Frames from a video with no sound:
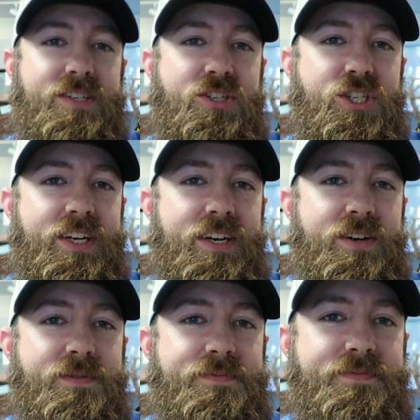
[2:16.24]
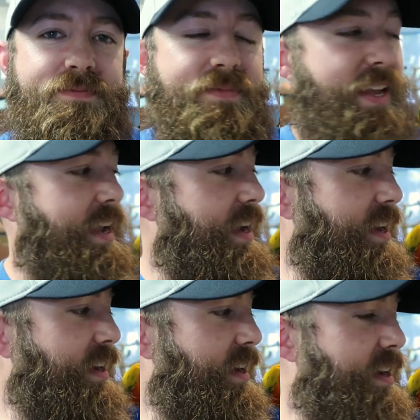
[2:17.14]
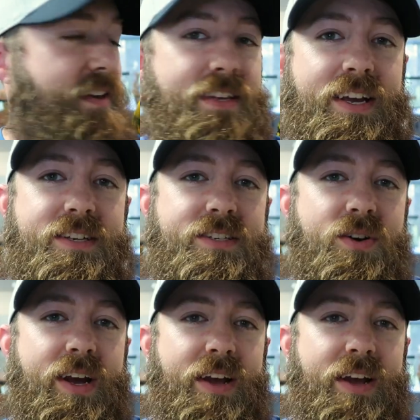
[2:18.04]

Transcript: this is Cheeto, and yes, so